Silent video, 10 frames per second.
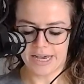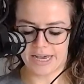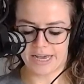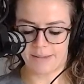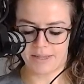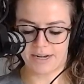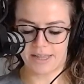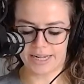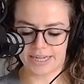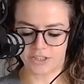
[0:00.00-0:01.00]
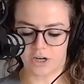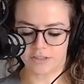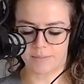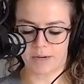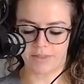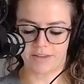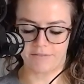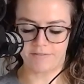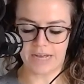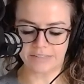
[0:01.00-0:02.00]
And like I talked about
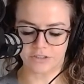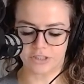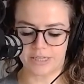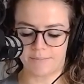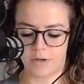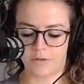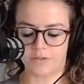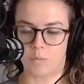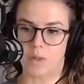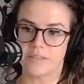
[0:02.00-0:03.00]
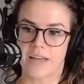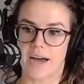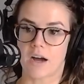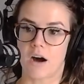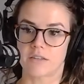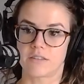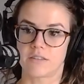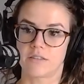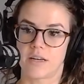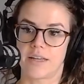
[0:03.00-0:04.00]
within faster tempos and what that
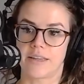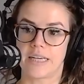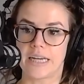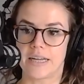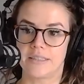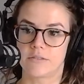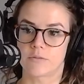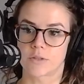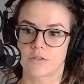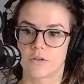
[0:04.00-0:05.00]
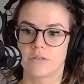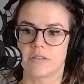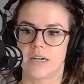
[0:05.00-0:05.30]
causes and the end result,